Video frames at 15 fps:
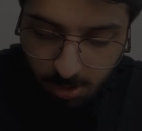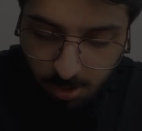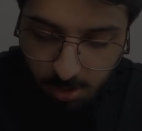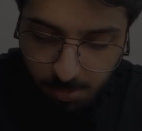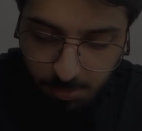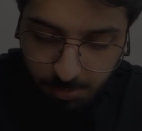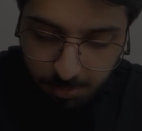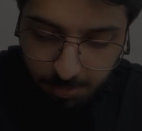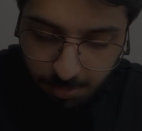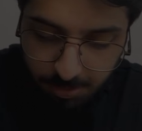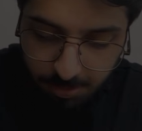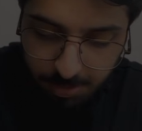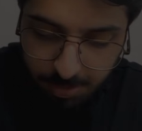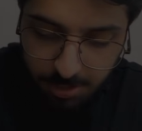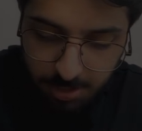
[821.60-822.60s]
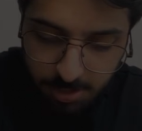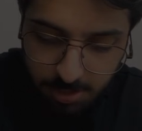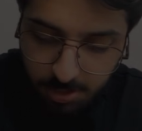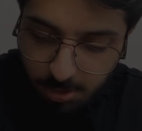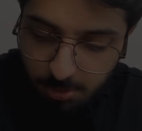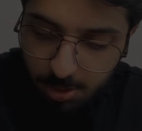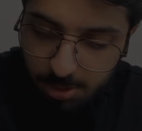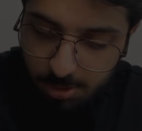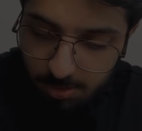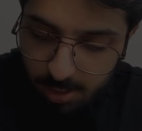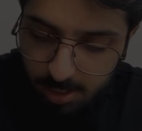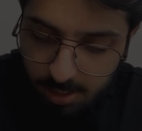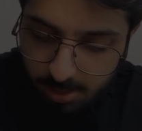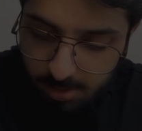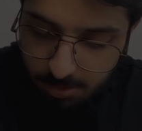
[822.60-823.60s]
of this equation
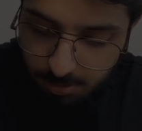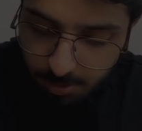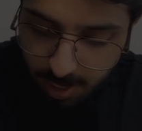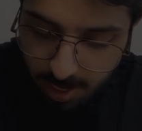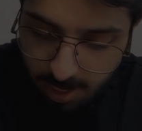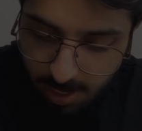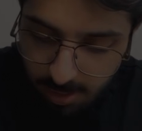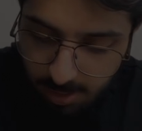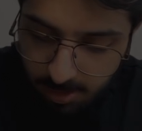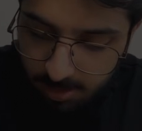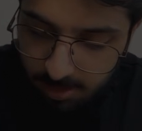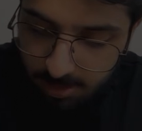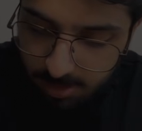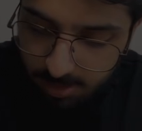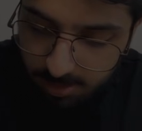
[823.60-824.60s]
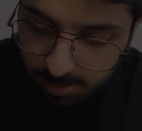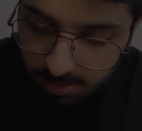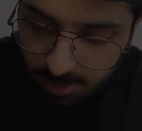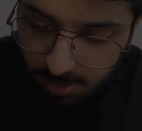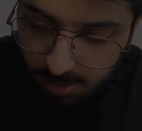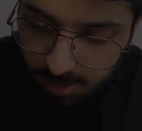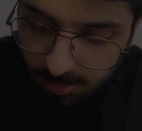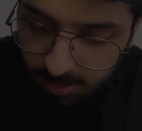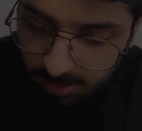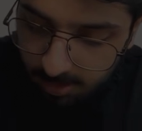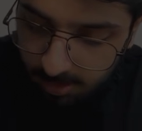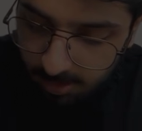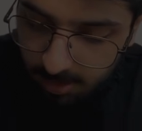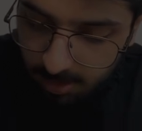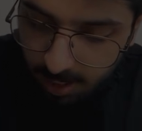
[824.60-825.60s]
right here, so a sine,
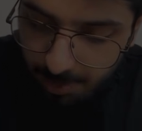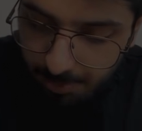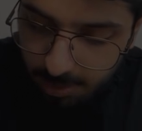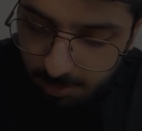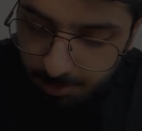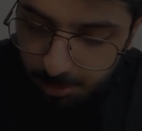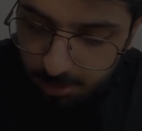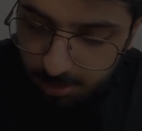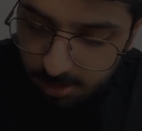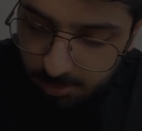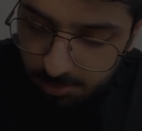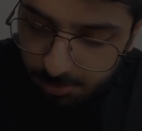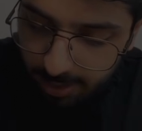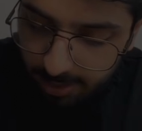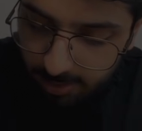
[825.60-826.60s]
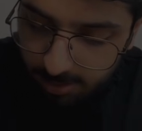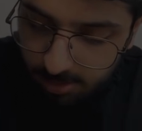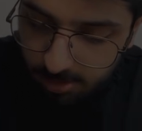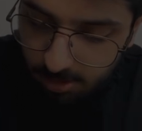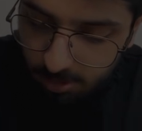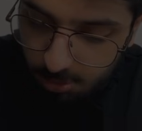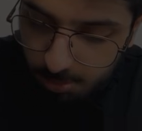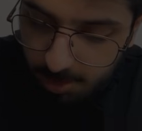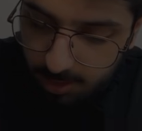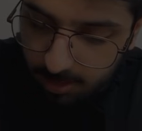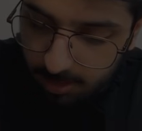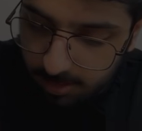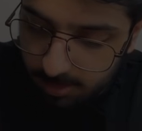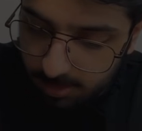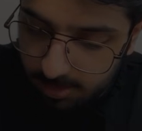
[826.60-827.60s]
and we can put this in brackets,
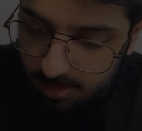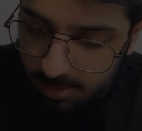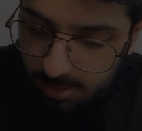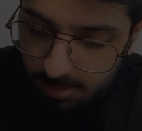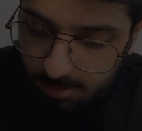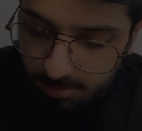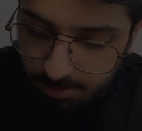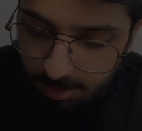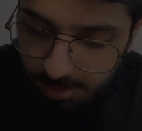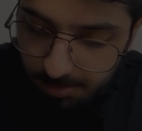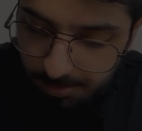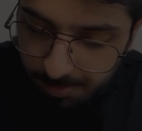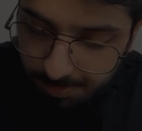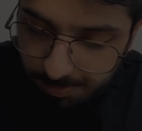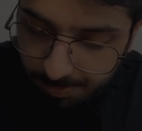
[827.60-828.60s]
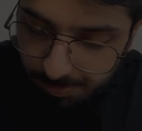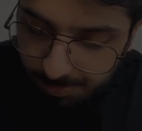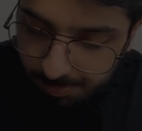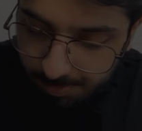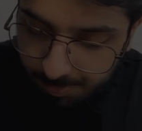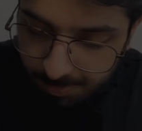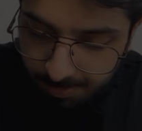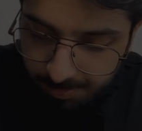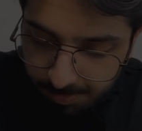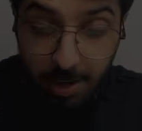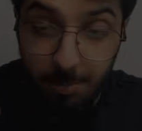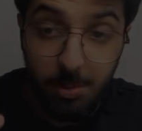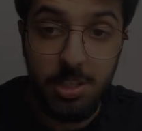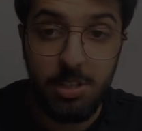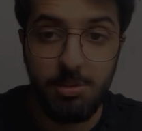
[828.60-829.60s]
omega t, right?
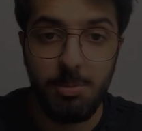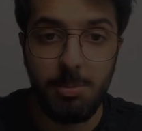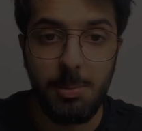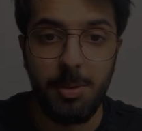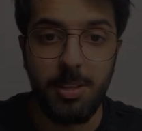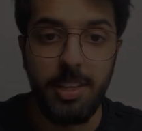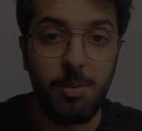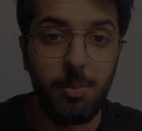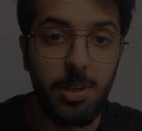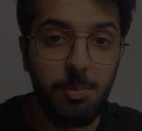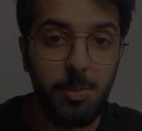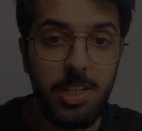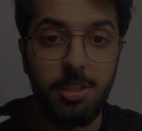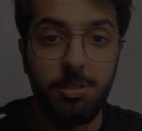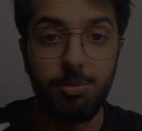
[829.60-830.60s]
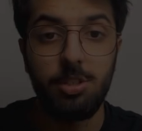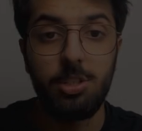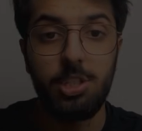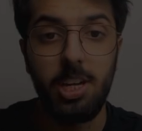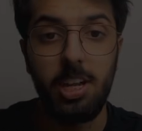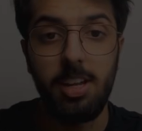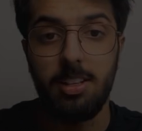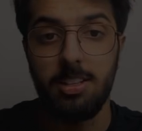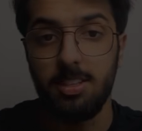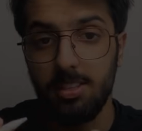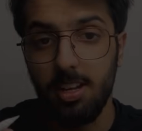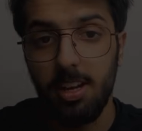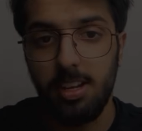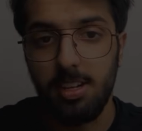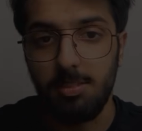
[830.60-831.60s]
And we should remember that when we differentiate
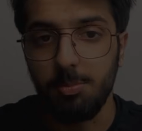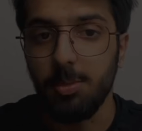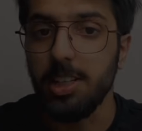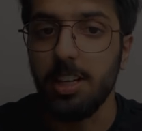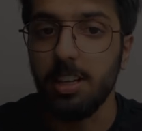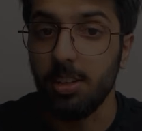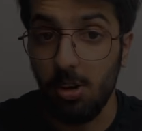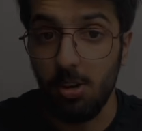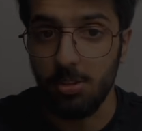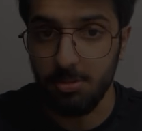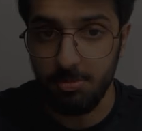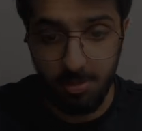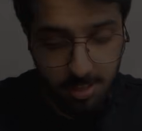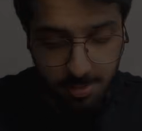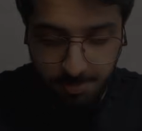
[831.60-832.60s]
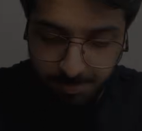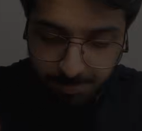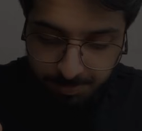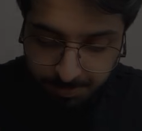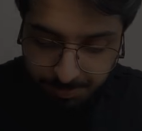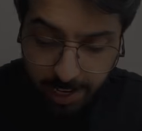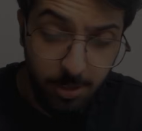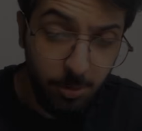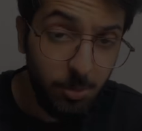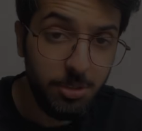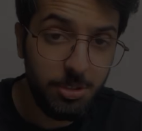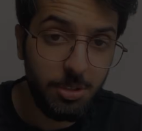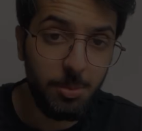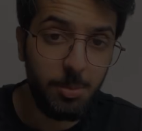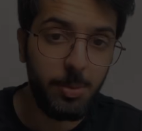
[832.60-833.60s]
sine, we get cos, right? And
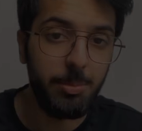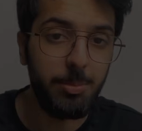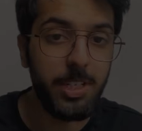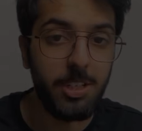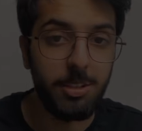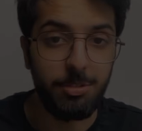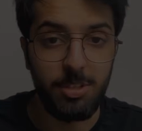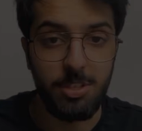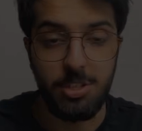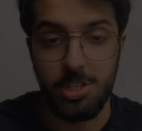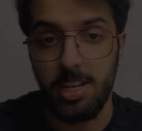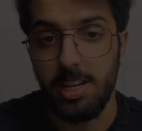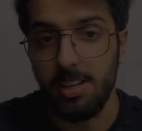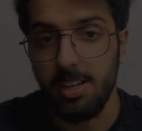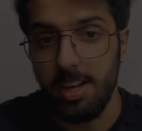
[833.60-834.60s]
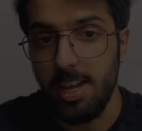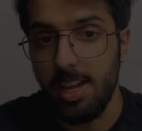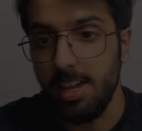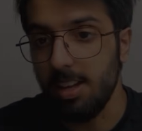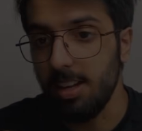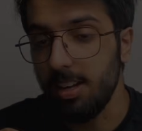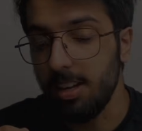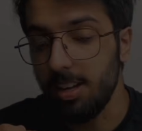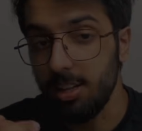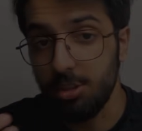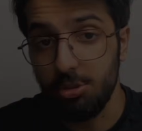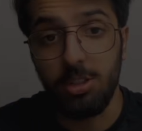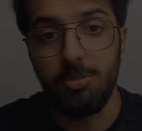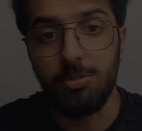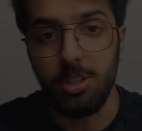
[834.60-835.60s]
also, when we differentiate a
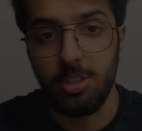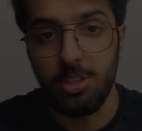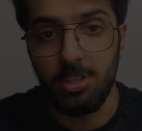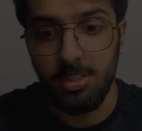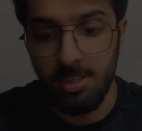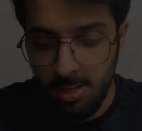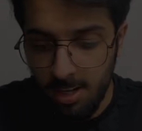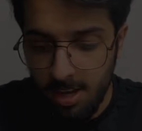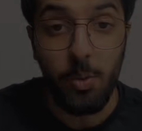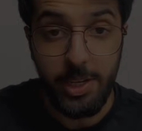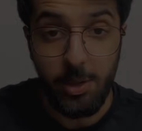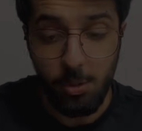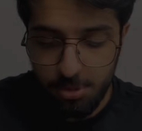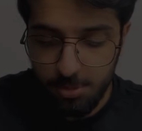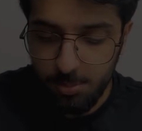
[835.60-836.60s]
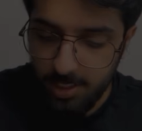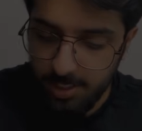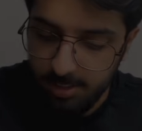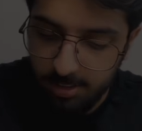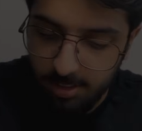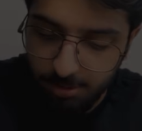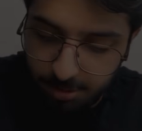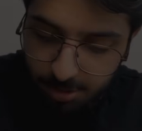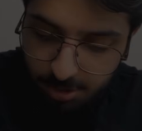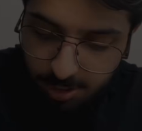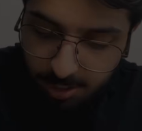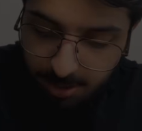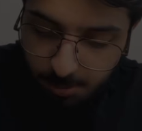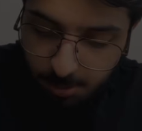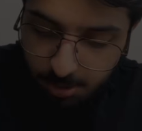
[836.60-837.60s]
trig function, we also need to
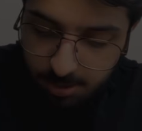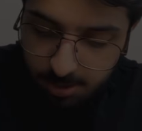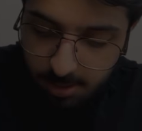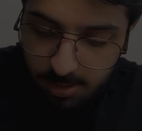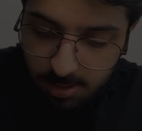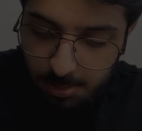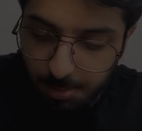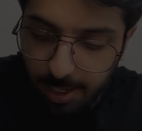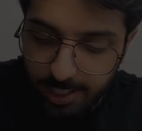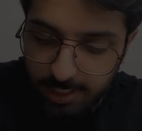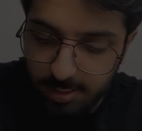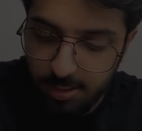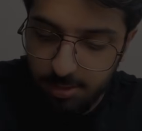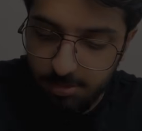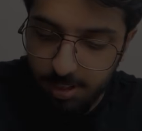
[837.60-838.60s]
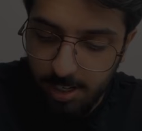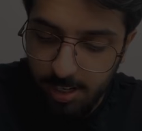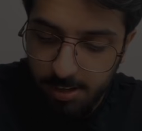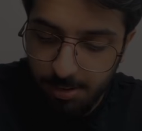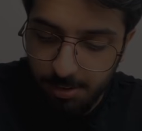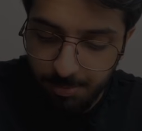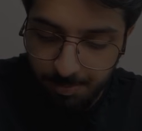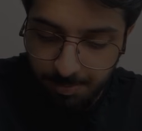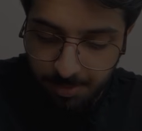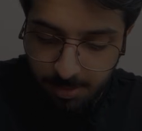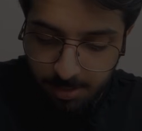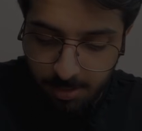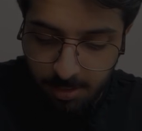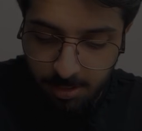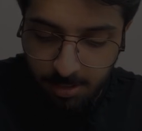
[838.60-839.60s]
differentiate what's in the brackets right here,
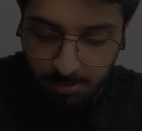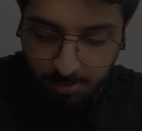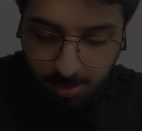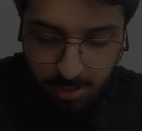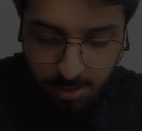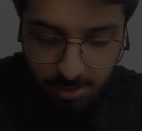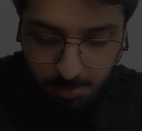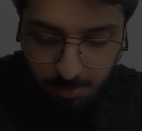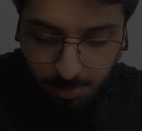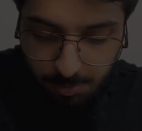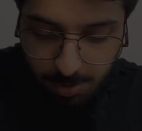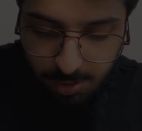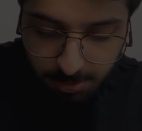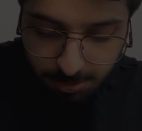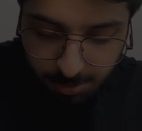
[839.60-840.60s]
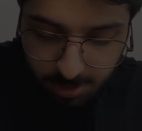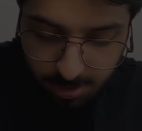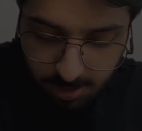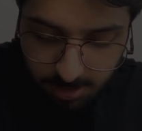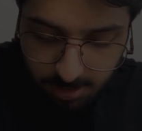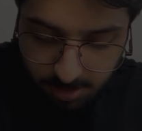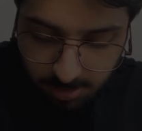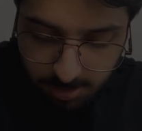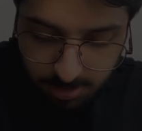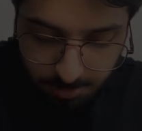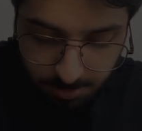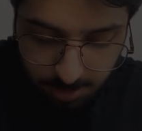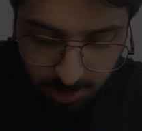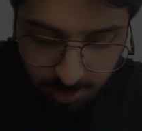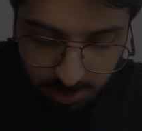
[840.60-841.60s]
right? So when we differentiate
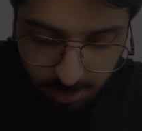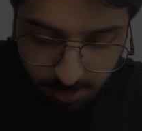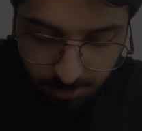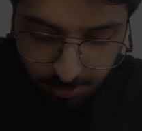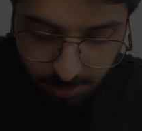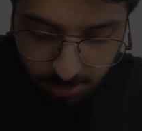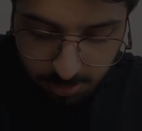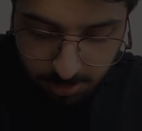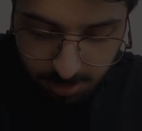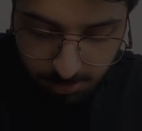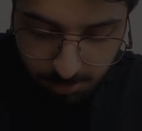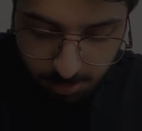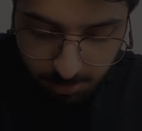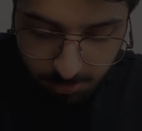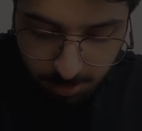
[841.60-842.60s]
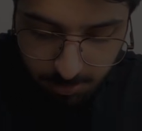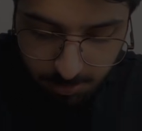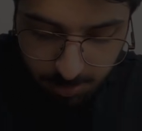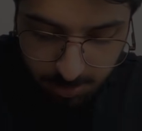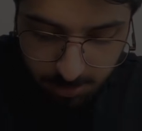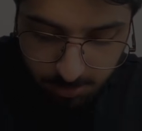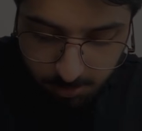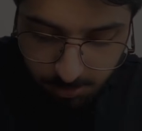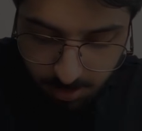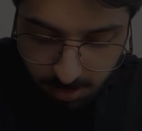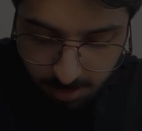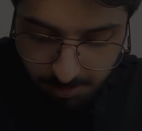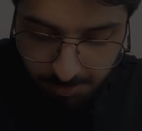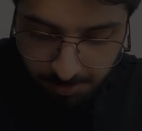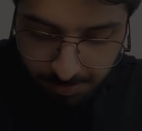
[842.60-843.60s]
this, we get our velocity with respect to
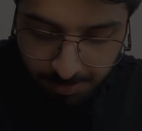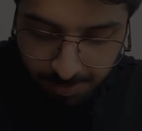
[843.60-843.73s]
time